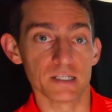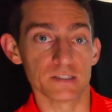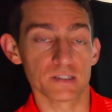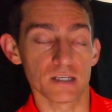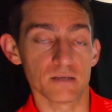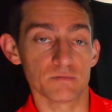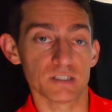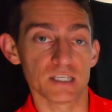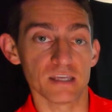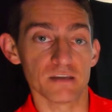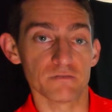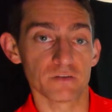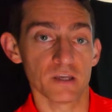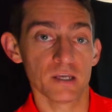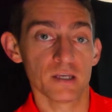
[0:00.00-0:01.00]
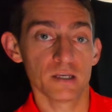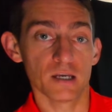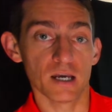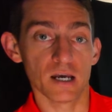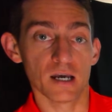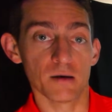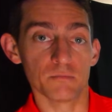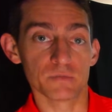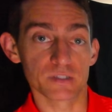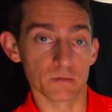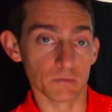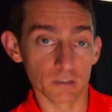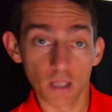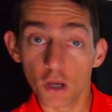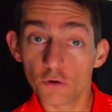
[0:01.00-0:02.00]
It seemed to give
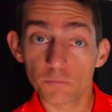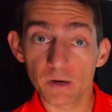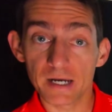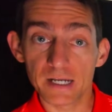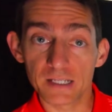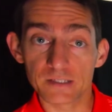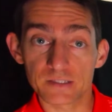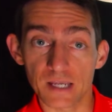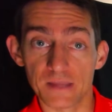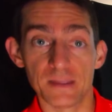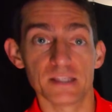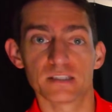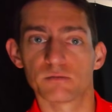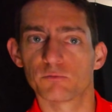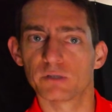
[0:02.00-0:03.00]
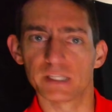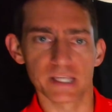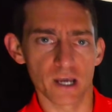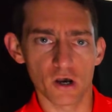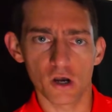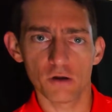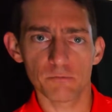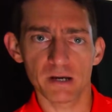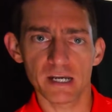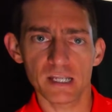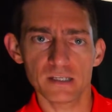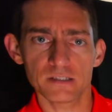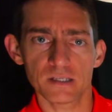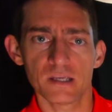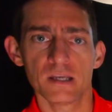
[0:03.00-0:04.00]
some low readings and then some really high
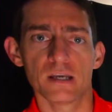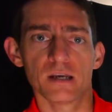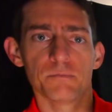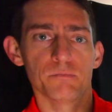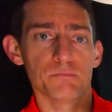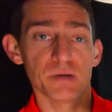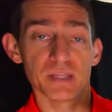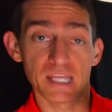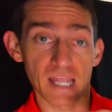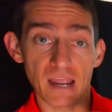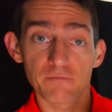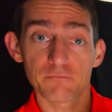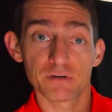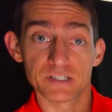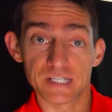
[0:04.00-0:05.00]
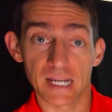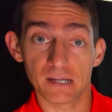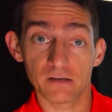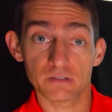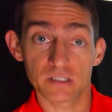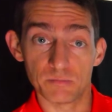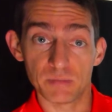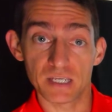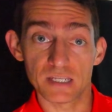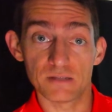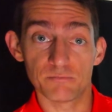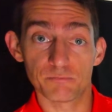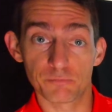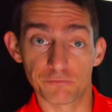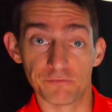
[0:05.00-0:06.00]
readings, but they averaged out to
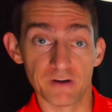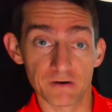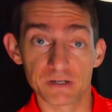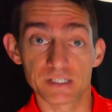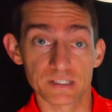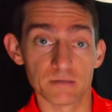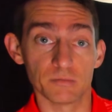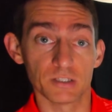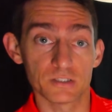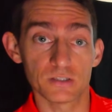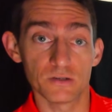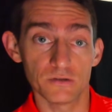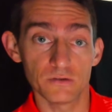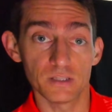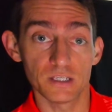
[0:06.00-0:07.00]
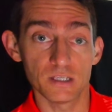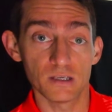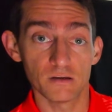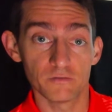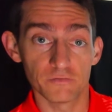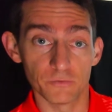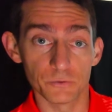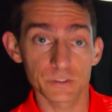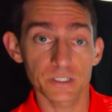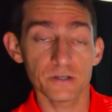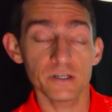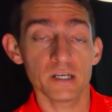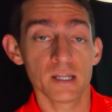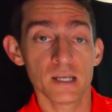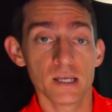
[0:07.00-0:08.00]
be very similar to the Foresight.